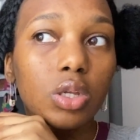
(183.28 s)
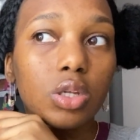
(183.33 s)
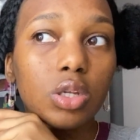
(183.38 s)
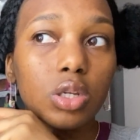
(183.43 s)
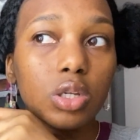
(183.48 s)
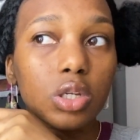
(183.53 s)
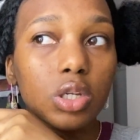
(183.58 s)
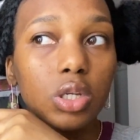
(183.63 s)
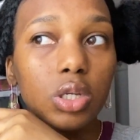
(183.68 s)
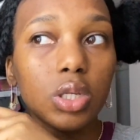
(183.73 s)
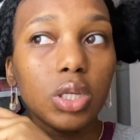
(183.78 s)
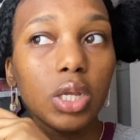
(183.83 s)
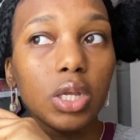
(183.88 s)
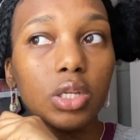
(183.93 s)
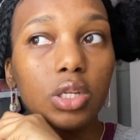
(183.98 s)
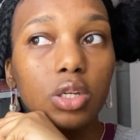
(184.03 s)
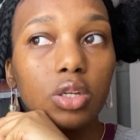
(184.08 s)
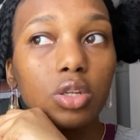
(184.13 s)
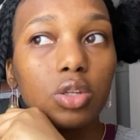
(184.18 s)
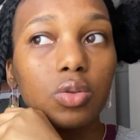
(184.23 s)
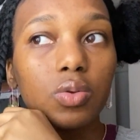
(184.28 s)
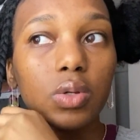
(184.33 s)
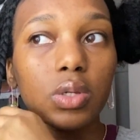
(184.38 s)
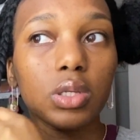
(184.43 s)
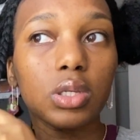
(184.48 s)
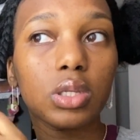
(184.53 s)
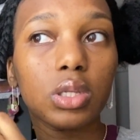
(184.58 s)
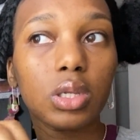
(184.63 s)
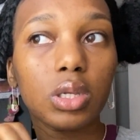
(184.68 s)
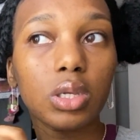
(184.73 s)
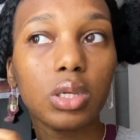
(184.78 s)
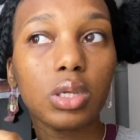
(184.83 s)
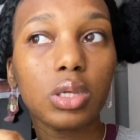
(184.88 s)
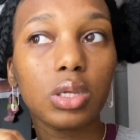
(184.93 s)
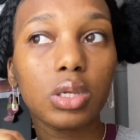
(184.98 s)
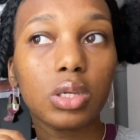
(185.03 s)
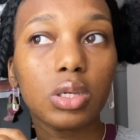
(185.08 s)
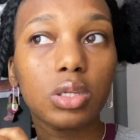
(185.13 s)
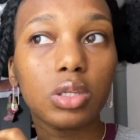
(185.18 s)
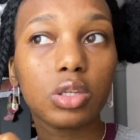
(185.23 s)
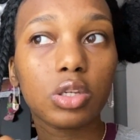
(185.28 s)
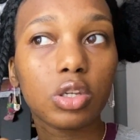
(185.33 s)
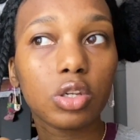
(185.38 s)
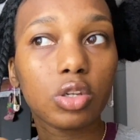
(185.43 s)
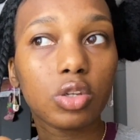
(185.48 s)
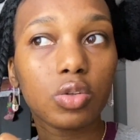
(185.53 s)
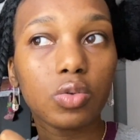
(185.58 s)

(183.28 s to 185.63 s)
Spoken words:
she said just twist the ends,